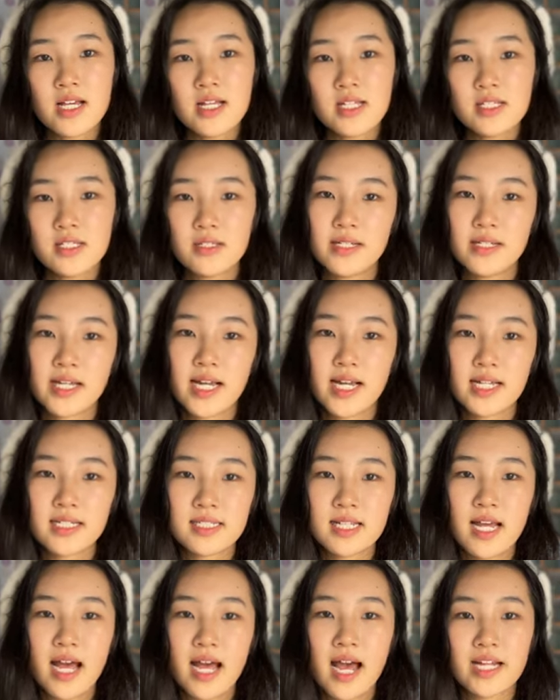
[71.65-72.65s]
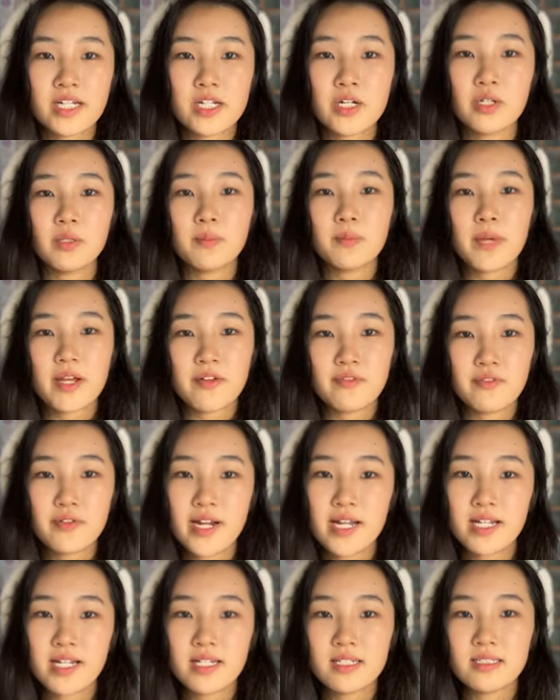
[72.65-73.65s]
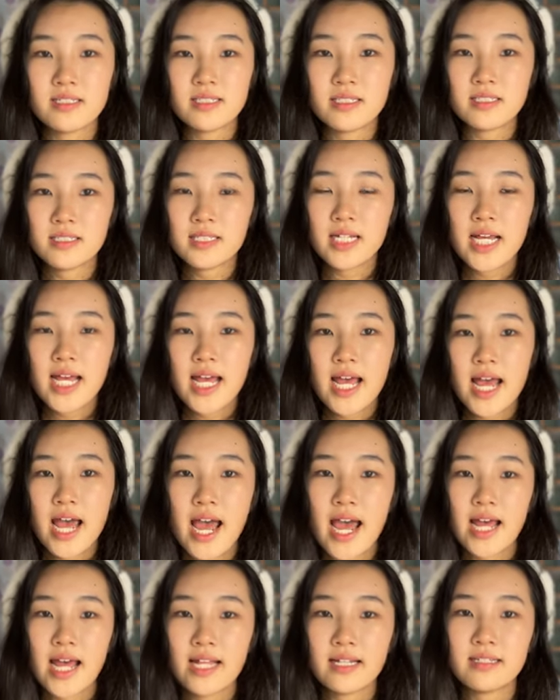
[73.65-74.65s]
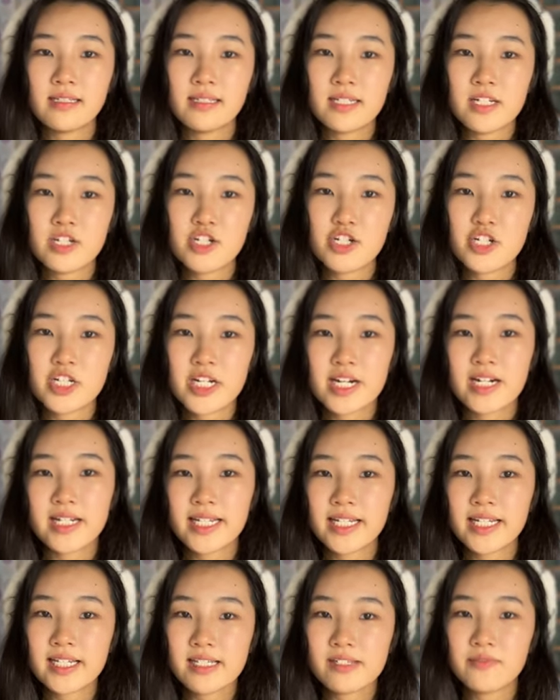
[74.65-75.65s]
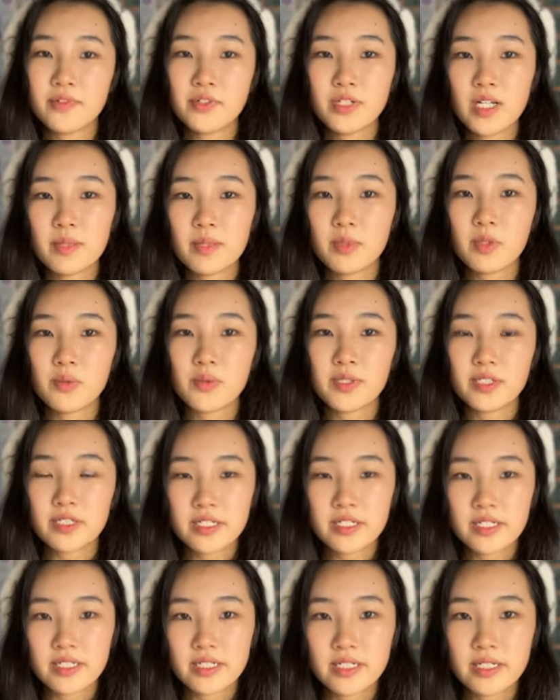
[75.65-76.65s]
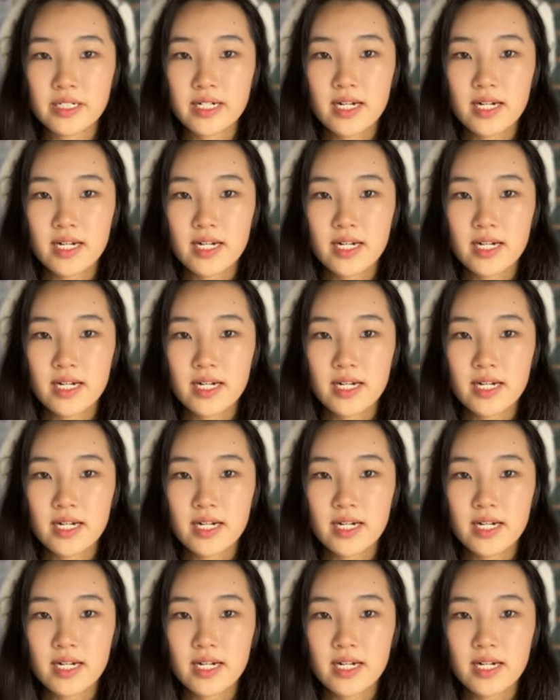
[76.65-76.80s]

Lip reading: So that I told my friend and then shared his phone number with her.